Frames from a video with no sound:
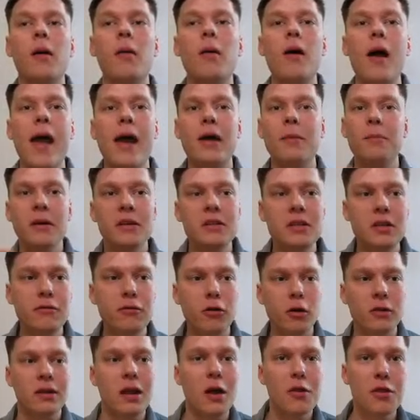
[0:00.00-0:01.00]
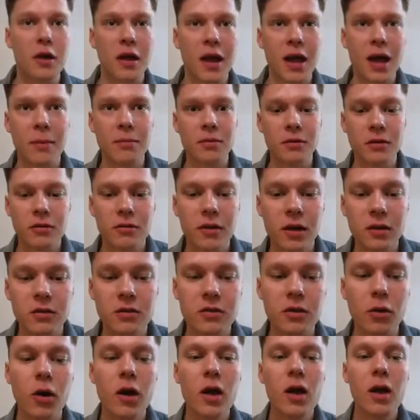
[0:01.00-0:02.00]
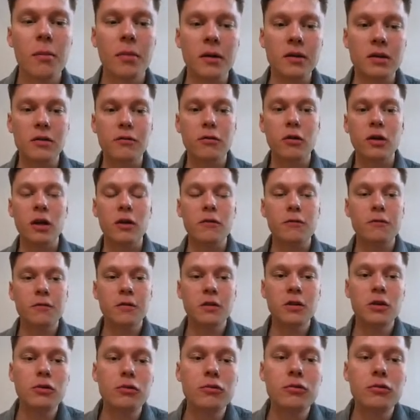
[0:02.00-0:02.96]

And by default, nothing happens, right? So by default, if you